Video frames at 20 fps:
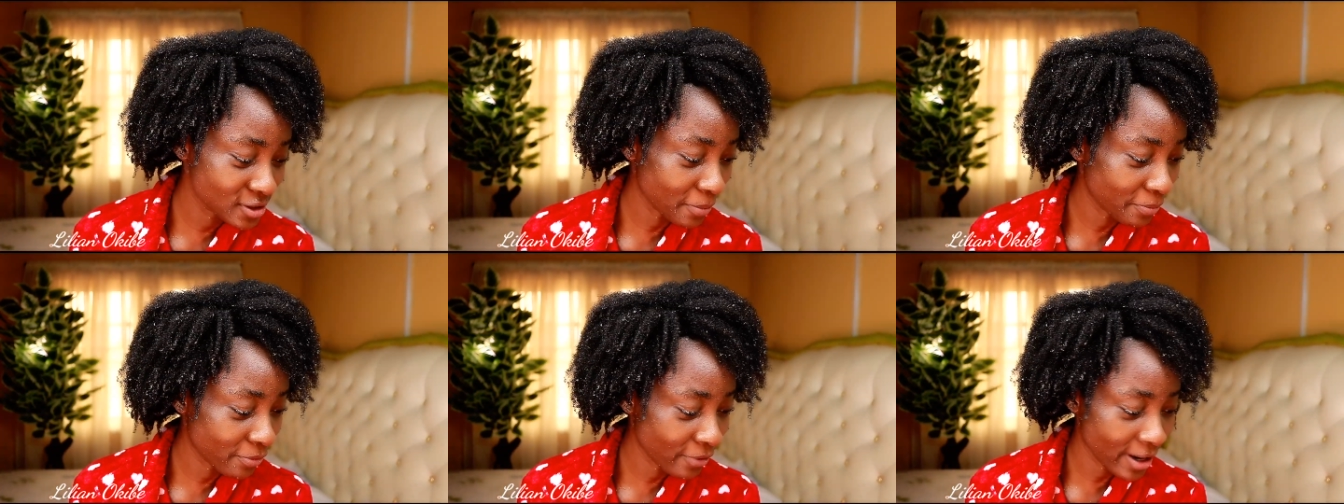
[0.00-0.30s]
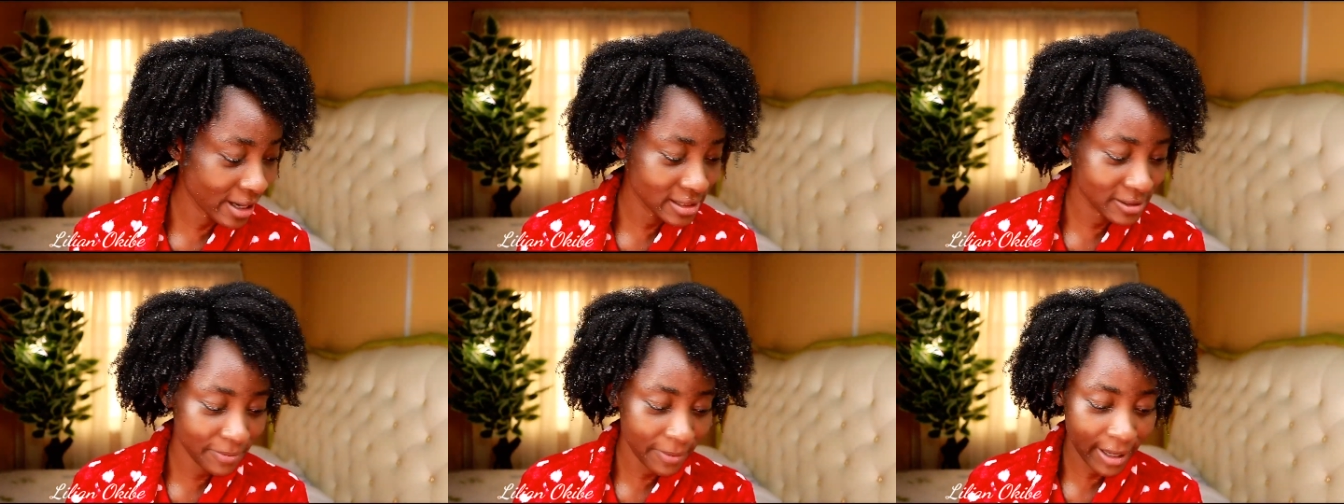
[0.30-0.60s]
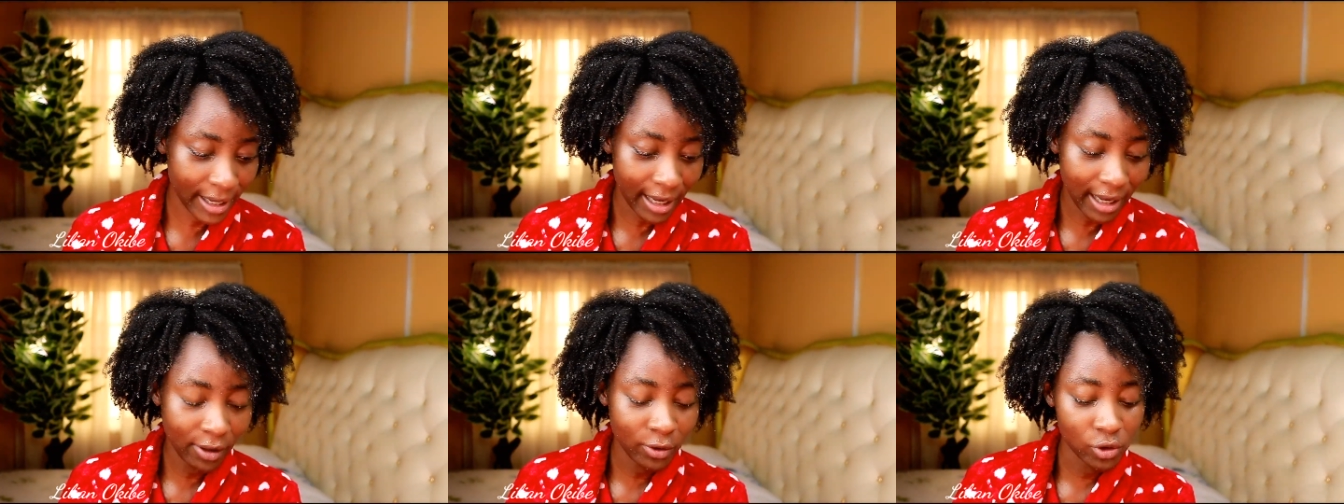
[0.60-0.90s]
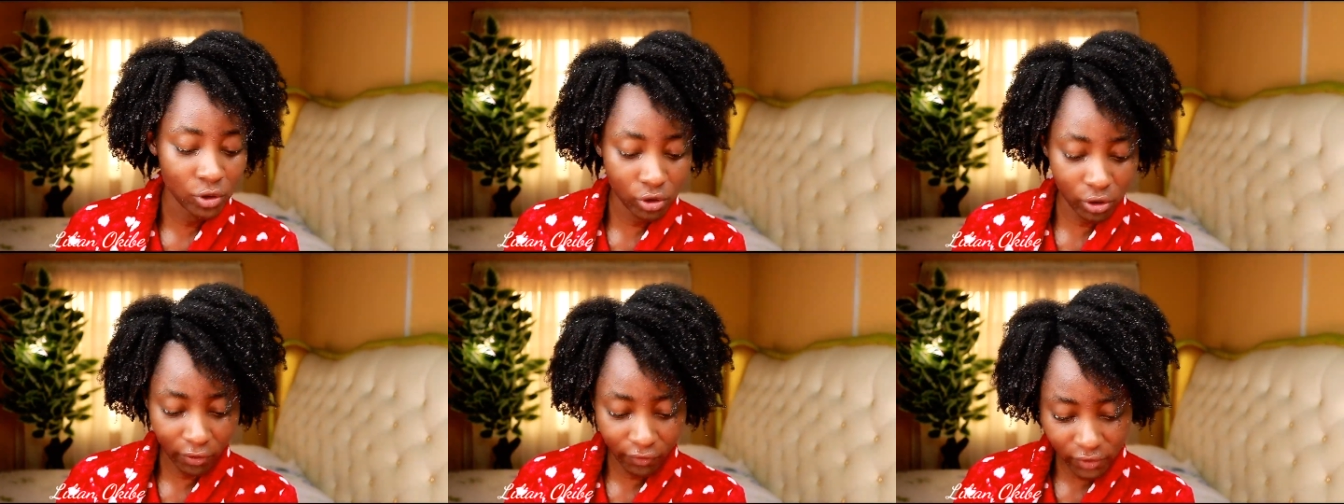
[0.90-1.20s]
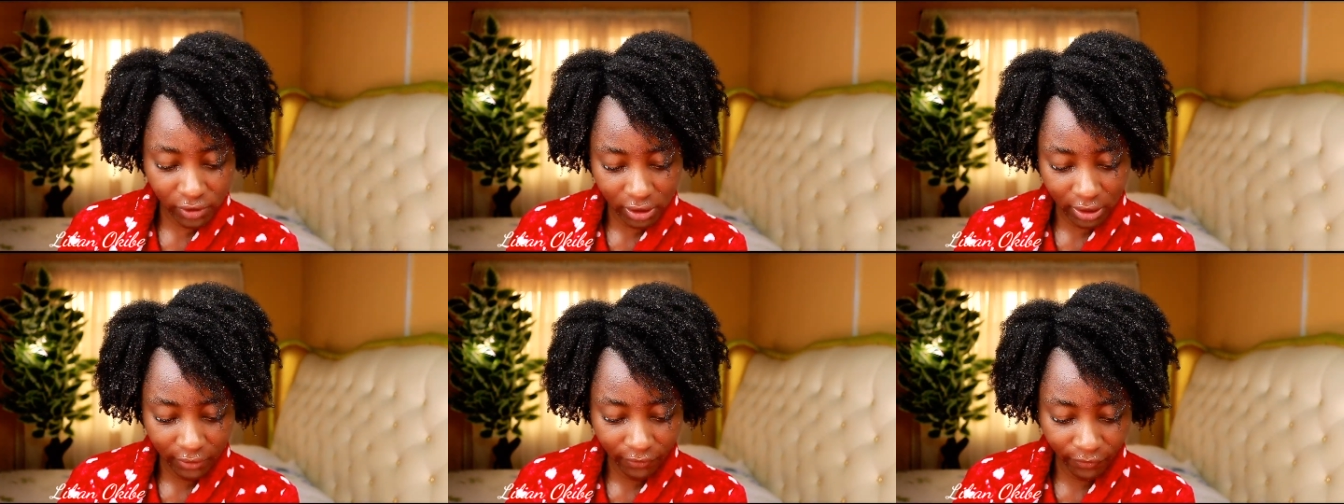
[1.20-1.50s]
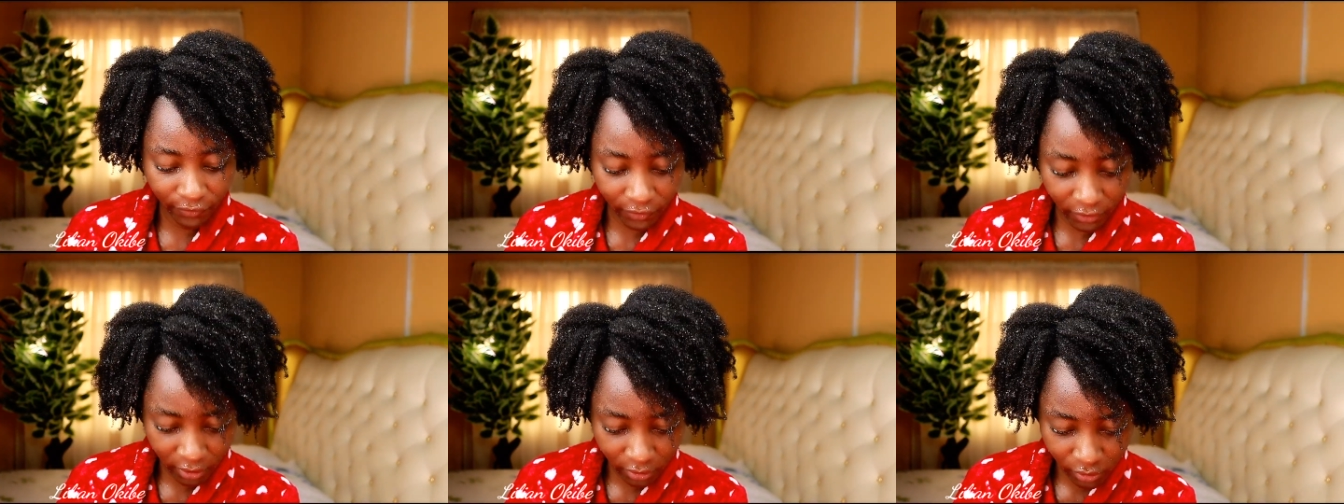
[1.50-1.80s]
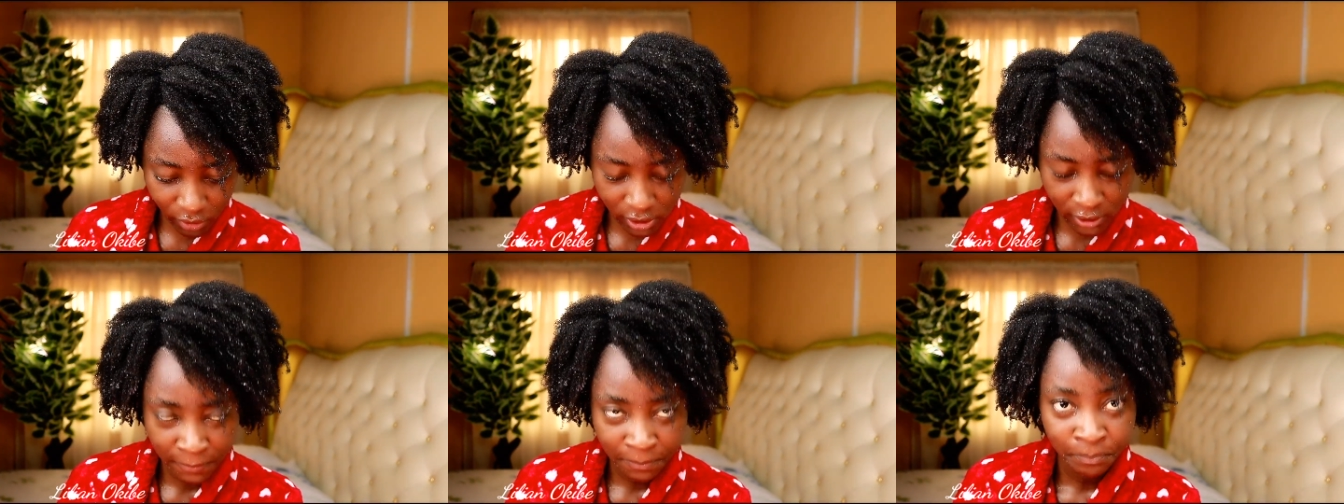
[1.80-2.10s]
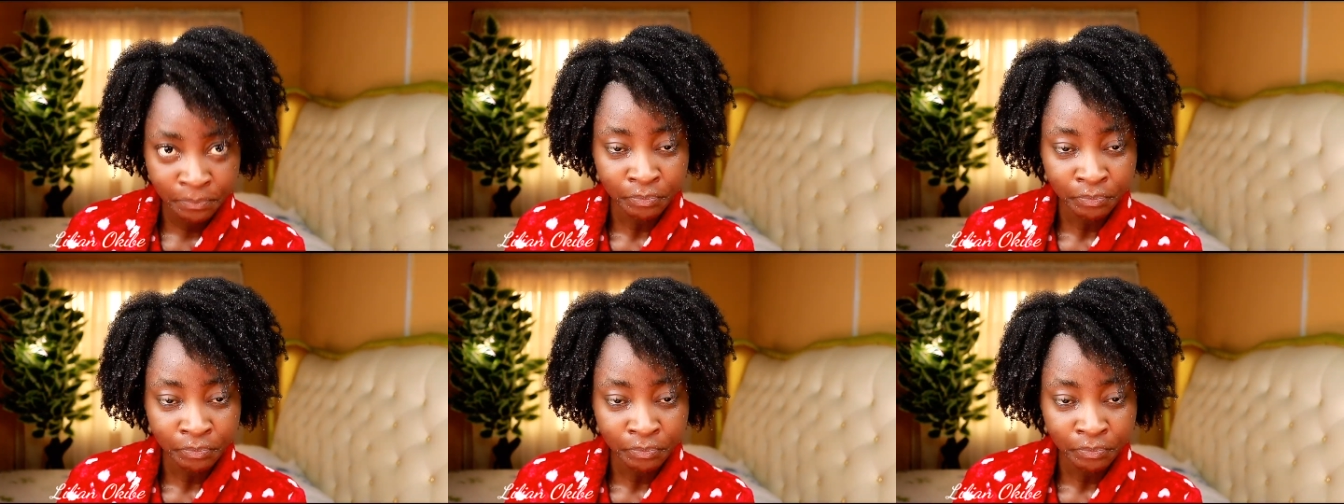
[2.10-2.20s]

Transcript: surprised by how soft it feels.